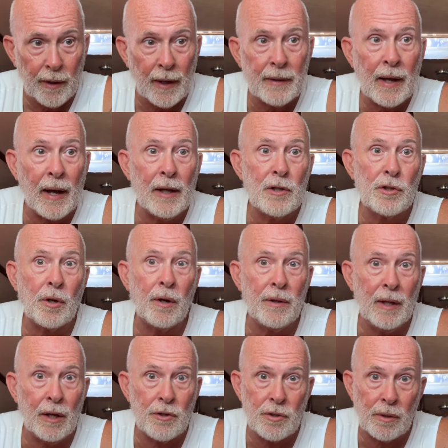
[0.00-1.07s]
and I had started
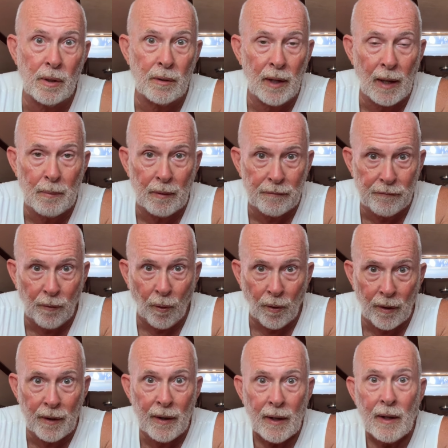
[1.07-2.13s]
the engine the day
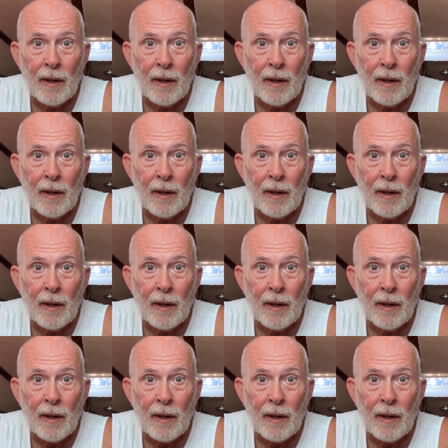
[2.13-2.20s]
before,